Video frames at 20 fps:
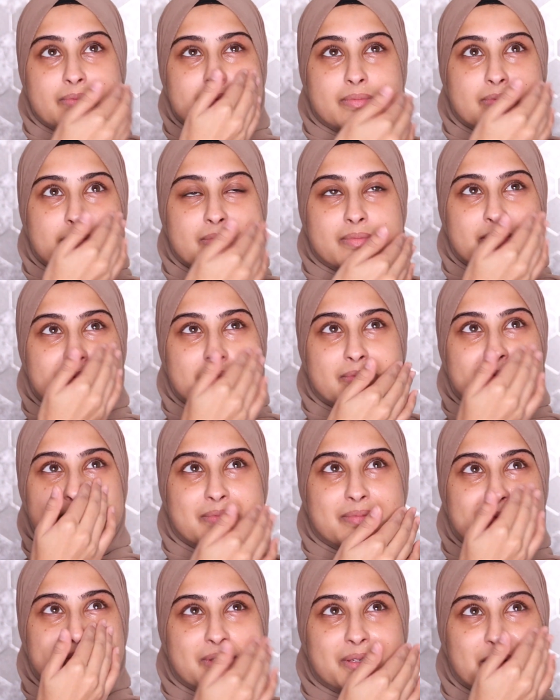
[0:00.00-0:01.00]
I'm then
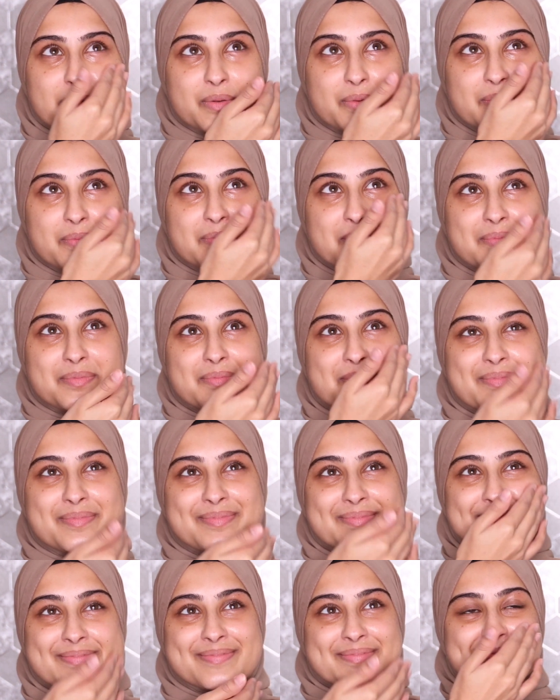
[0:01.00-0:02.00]
using the
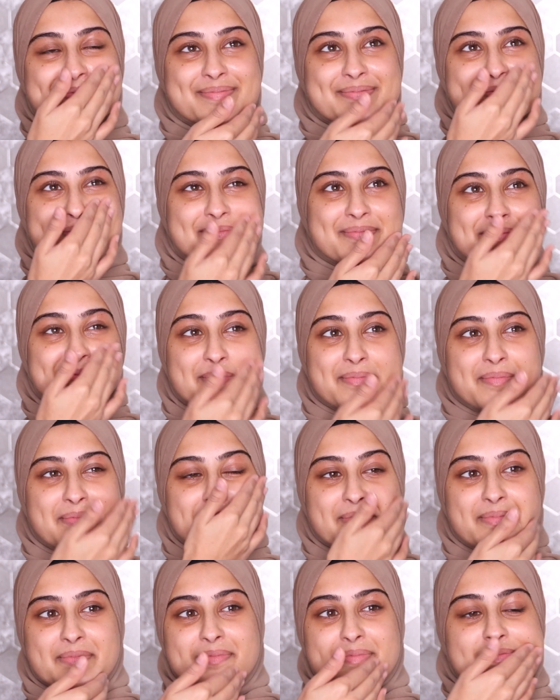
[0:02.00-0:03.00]
Water Gel
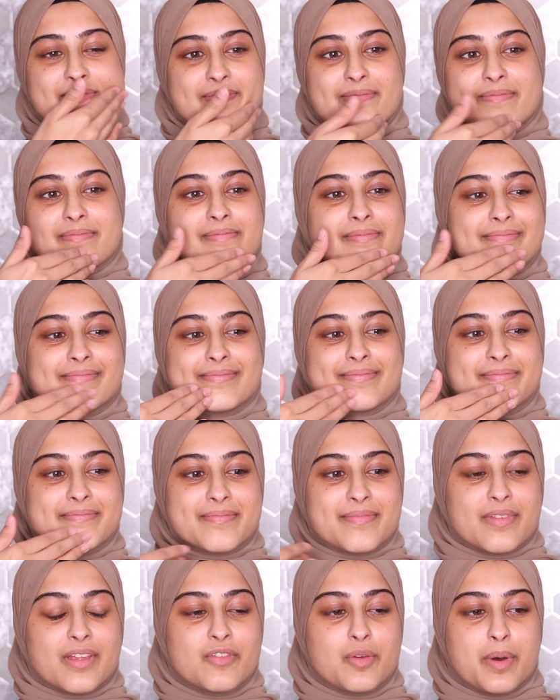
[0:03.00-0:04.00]

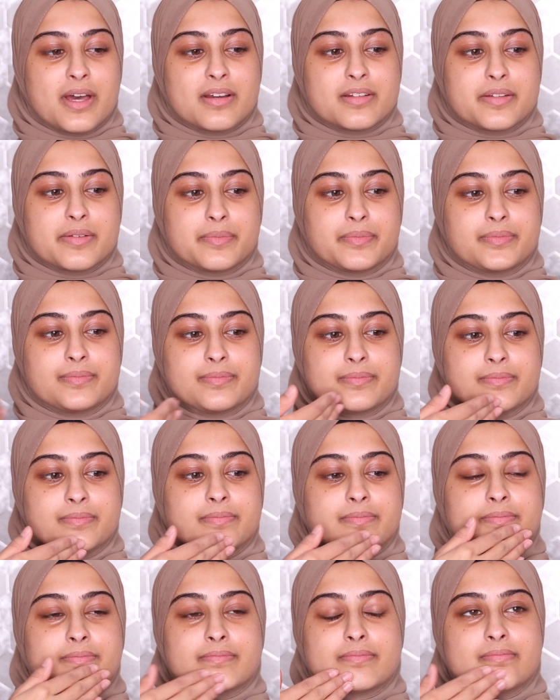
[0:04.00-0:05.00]
Moisture Surge
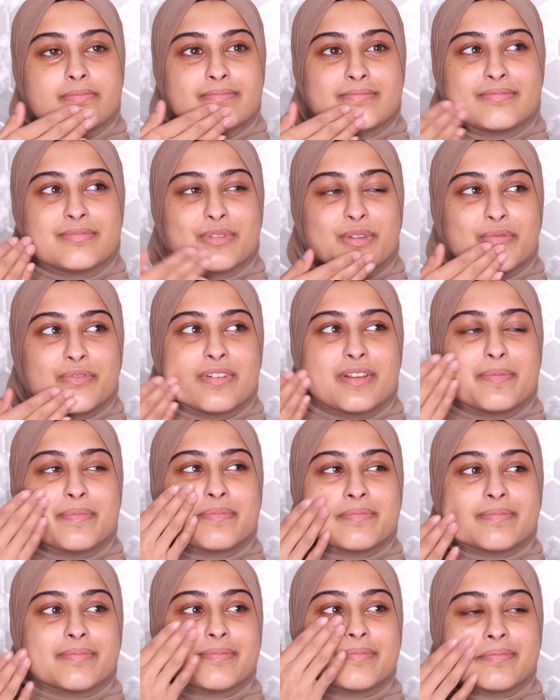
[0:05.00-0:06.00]
Cream.
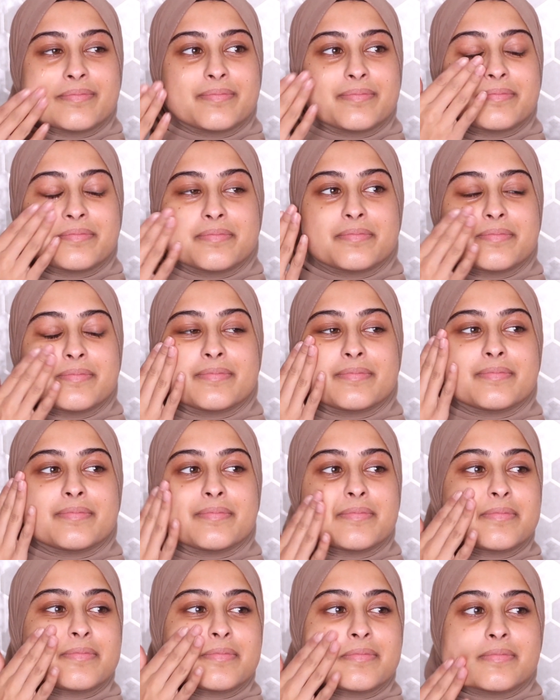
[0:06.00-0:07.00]
This is the
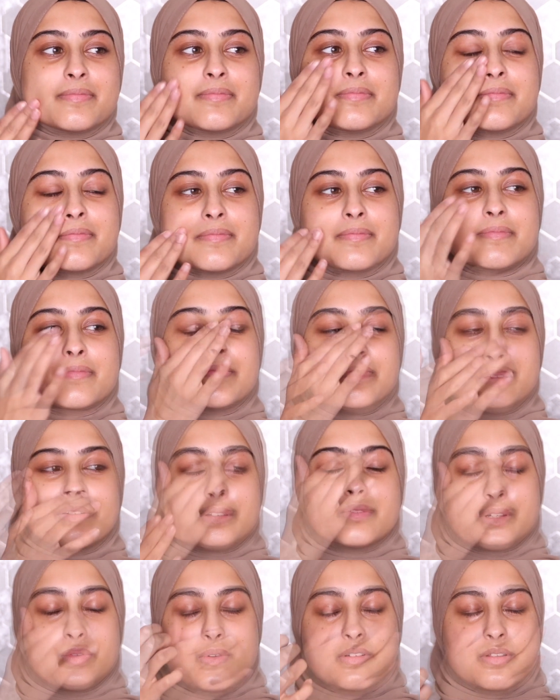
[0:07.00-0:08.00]
72-hour one, and
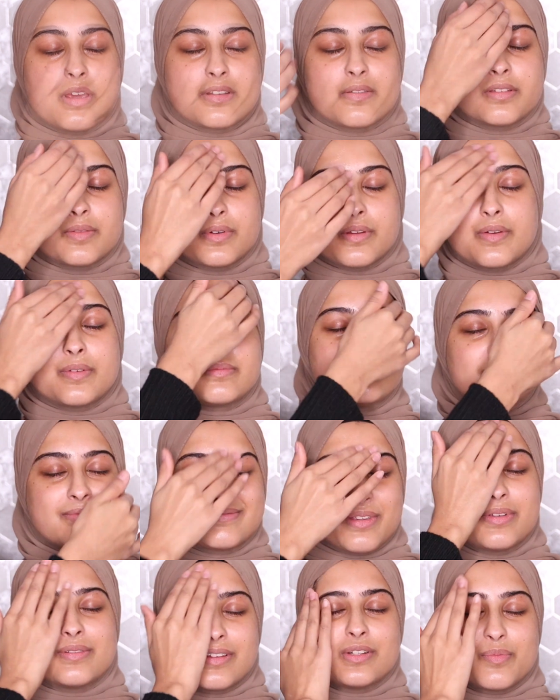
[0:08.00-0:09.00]
this is because I just want a
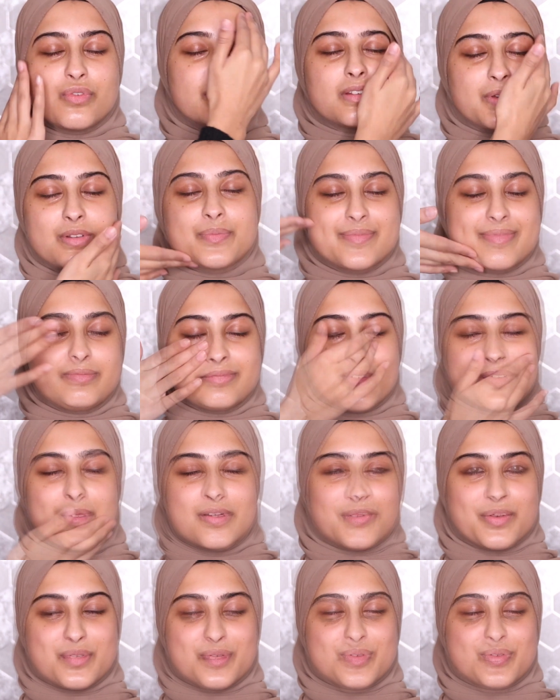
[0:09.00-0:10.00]
really well
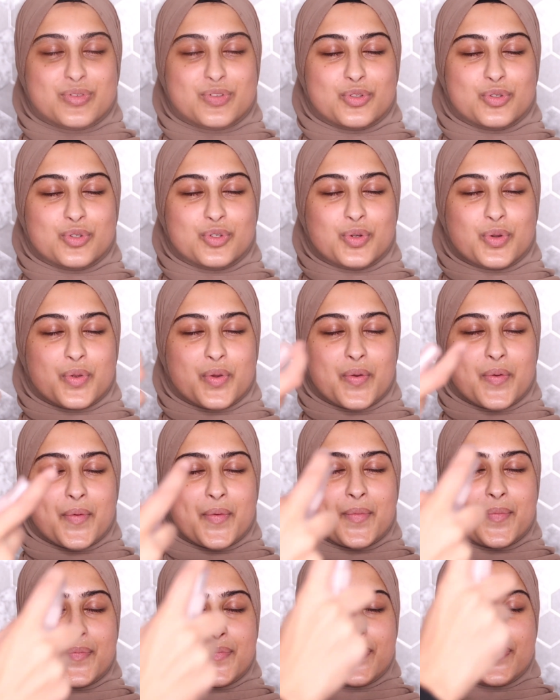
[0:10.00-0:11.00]
hydrated
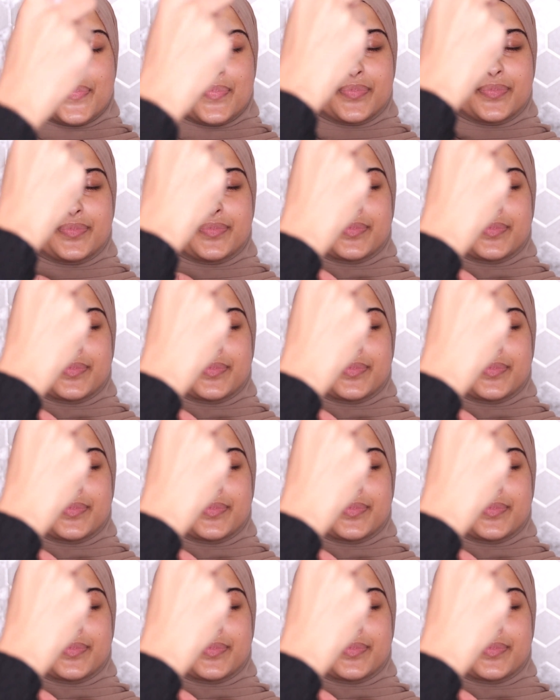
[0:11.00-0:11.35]
face.